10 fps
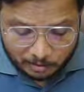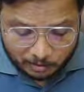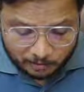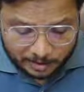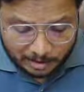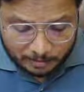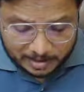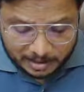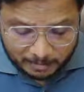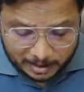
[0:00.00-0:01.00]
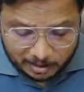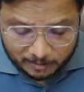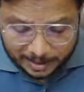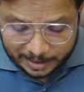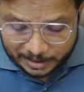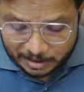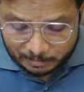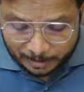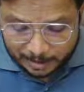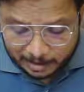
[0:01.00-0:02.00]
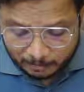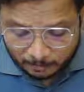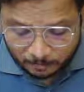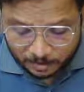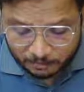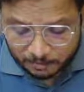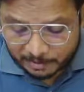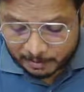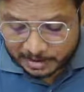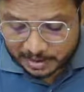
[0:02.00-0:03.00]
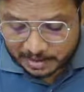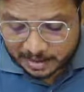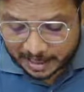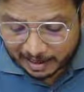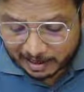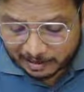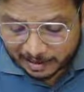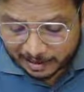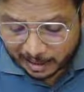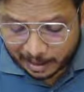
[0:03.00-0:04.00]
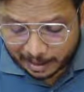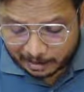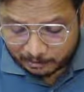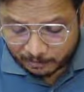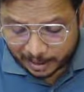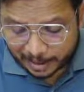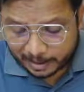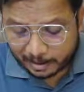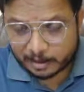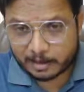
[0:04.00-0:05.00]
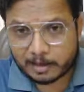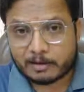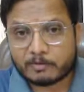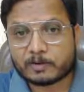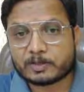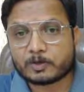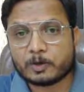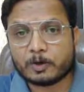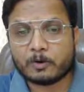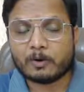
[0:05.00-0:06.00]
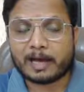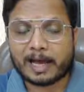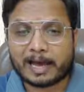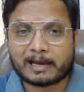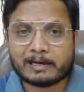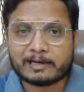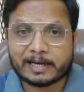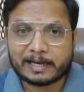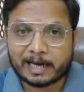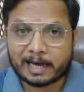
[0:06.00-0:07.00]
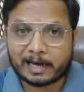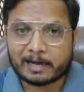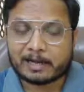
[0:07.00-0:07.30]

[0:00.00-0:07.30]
with the measurement of radiation pattern, we will be changing angle theta and phi. One should know angle theta,